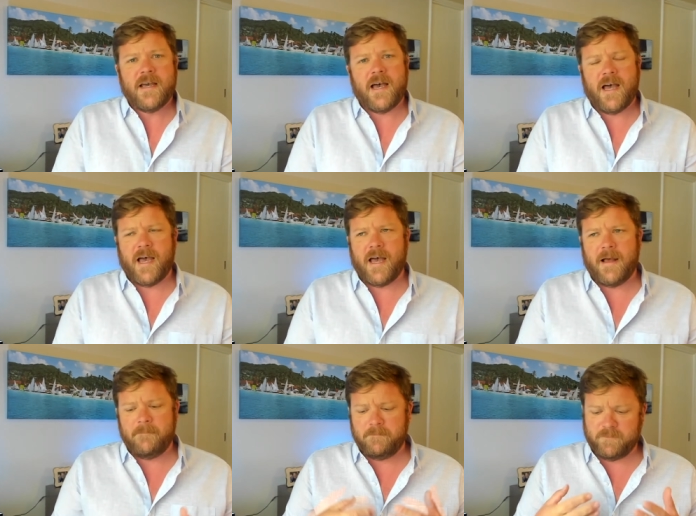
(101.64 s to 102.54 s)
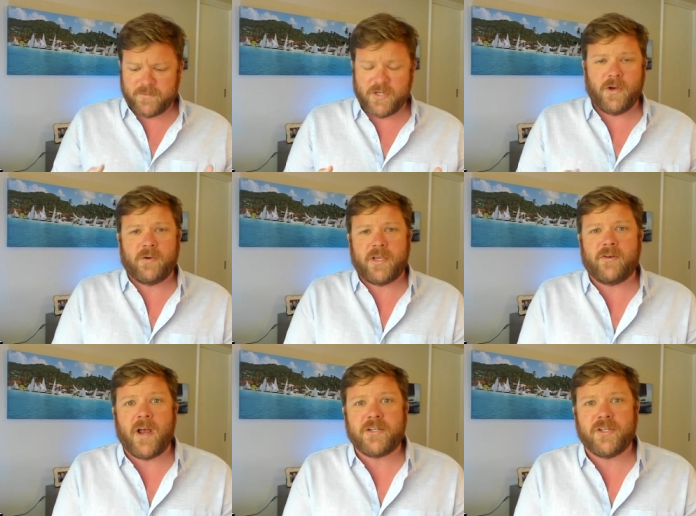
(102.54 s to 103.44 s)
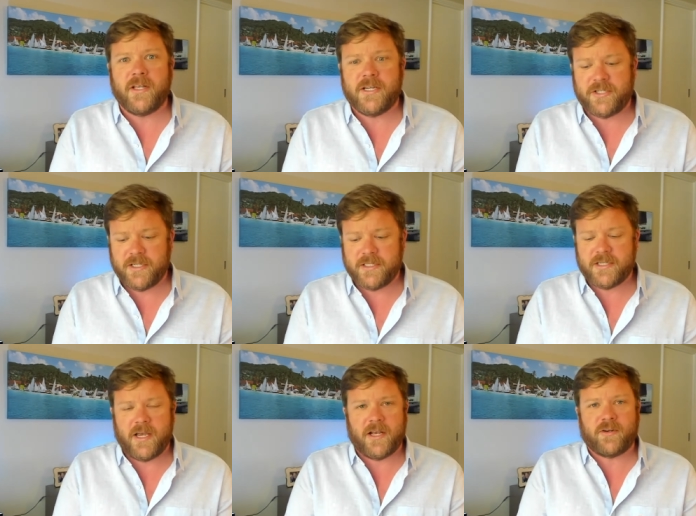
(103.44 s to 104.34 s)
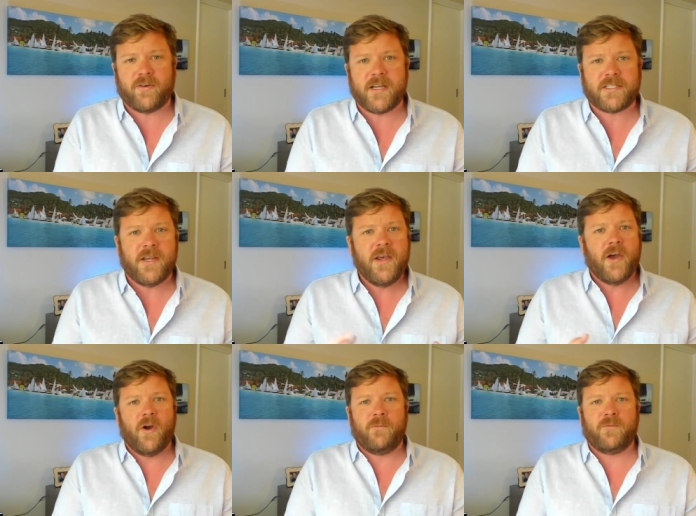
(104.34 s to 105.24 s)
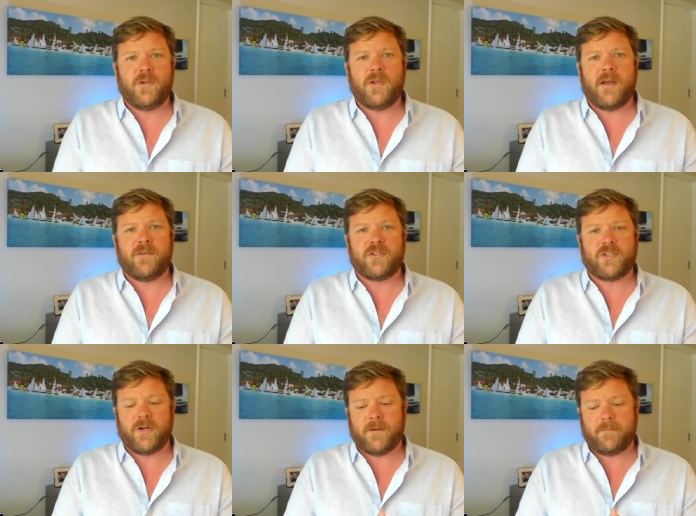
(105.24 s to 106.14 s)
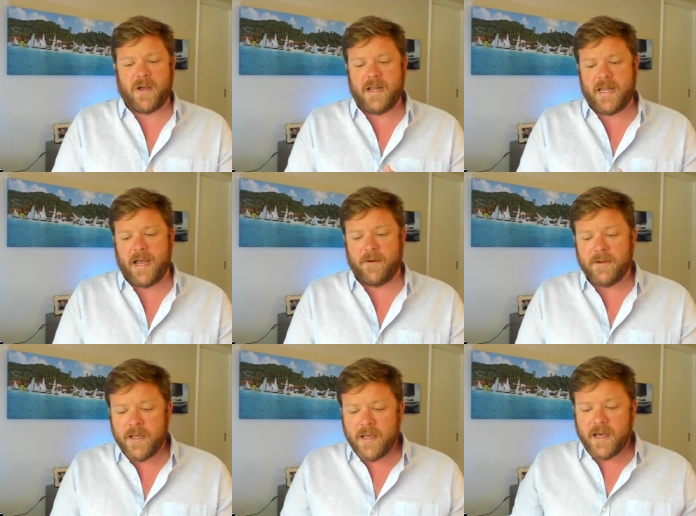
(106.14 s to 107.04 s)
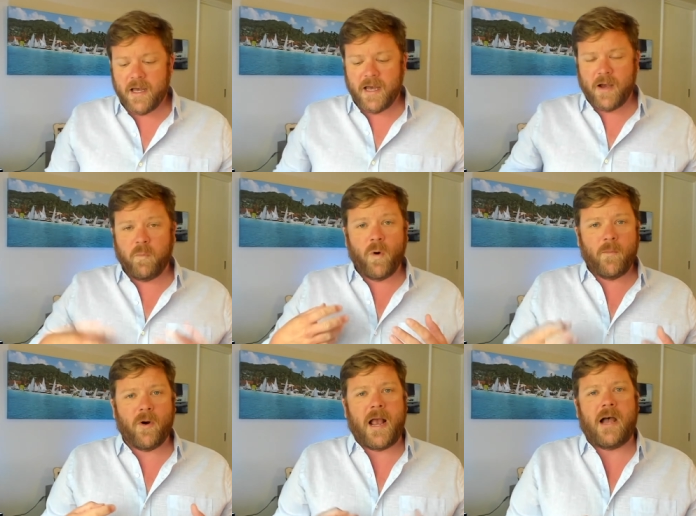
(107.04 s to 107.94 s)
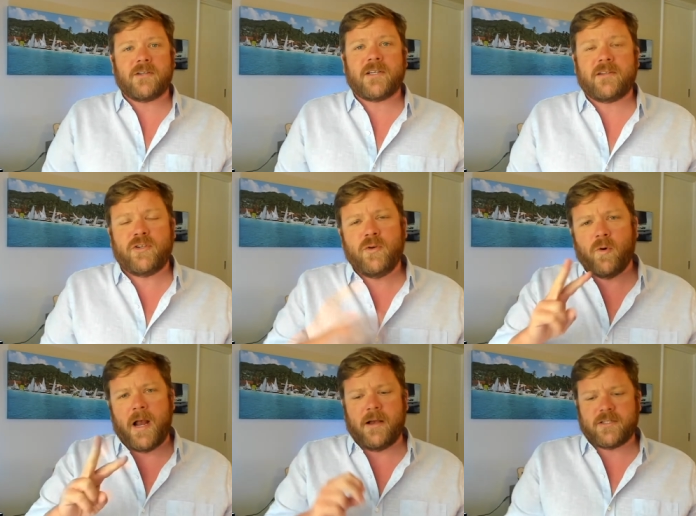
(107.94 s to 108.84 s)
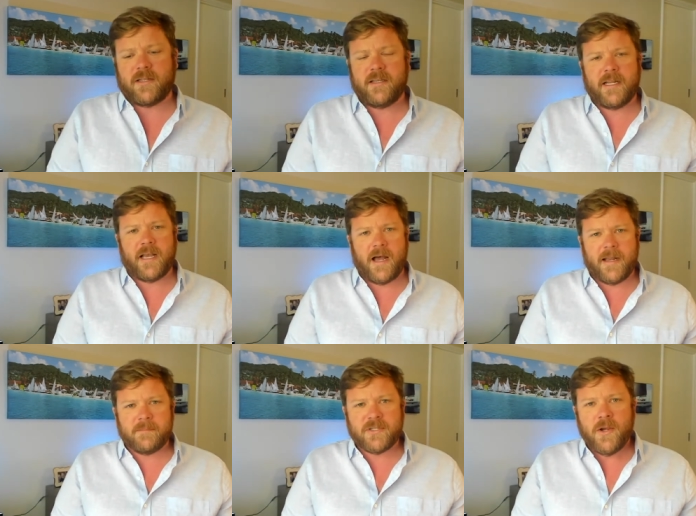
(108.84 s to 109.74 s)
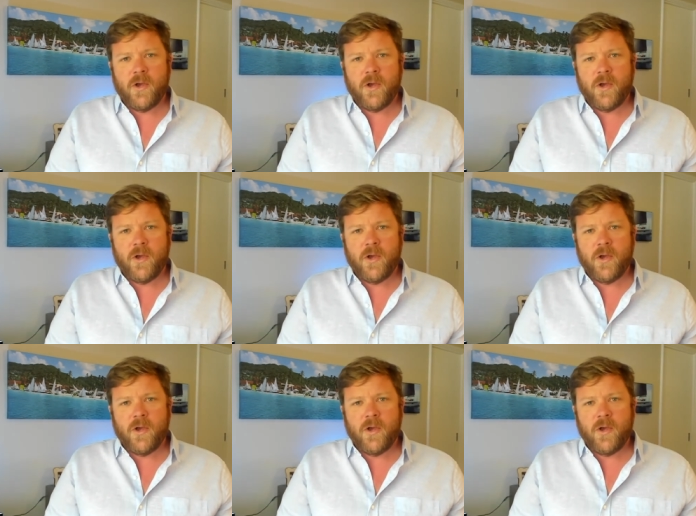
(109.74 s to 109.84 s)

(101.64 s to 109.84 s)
Um, so, congratulations, uh, Chris. Hopefully, you have your shirt by now. Uh, one more house, two more house cleaning items.